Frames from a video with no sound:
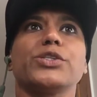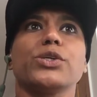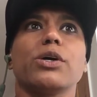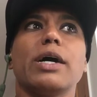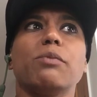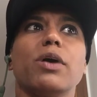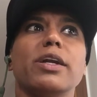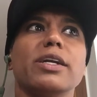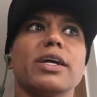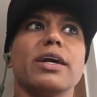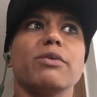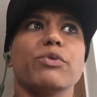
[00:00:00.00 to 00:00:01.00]
So I
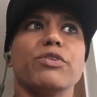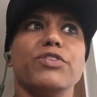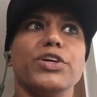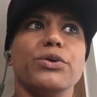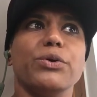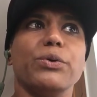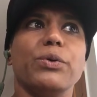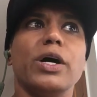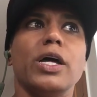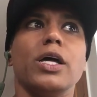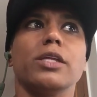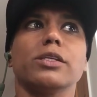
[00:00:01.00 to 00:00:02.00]
wanted to kind of
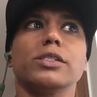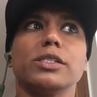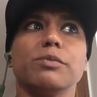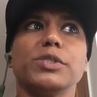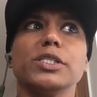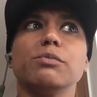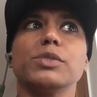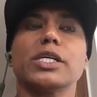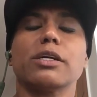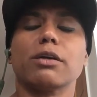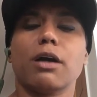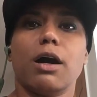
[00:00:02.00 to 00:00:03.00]
review the symptoms
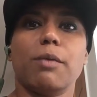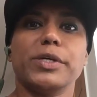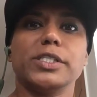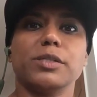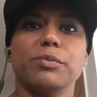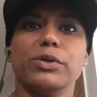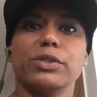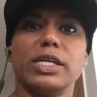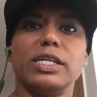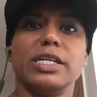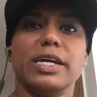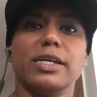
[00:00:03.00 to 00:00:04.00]
that are common to both
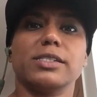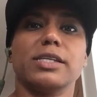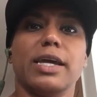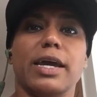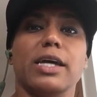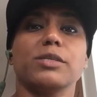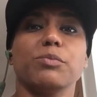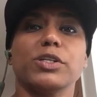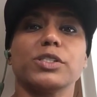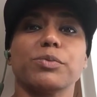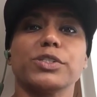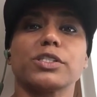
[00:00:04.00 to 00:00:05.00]
EDS and
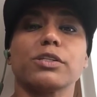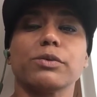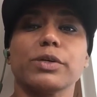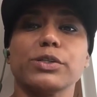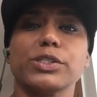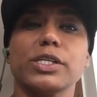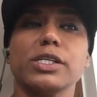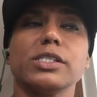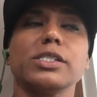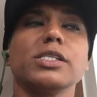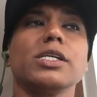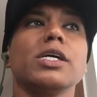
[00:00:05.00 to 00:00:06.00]
multiple
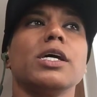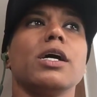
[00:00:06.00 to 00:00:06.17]
sclerosis,